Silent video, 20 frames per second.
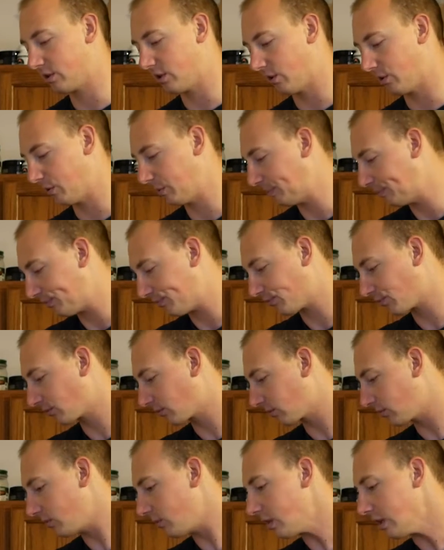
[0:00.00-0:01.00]
So
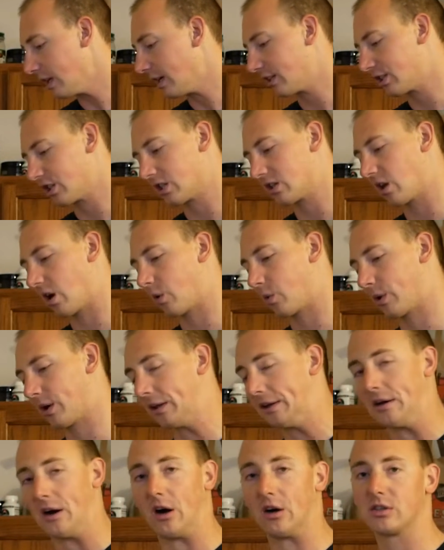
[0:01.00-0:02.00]
it's just a
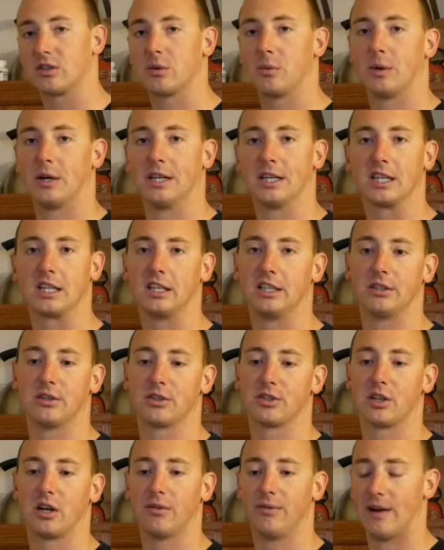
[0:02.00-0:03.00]
really awesome way to clean
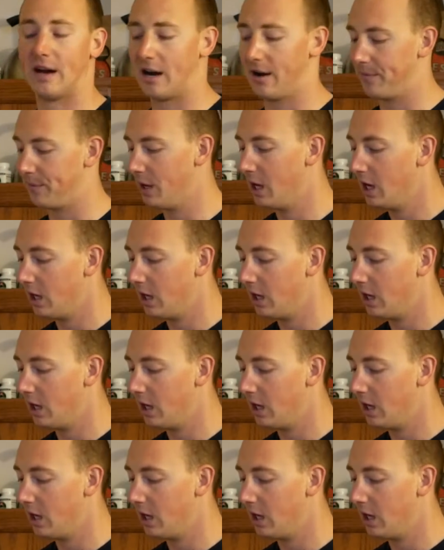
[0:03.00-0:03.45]
yourself down.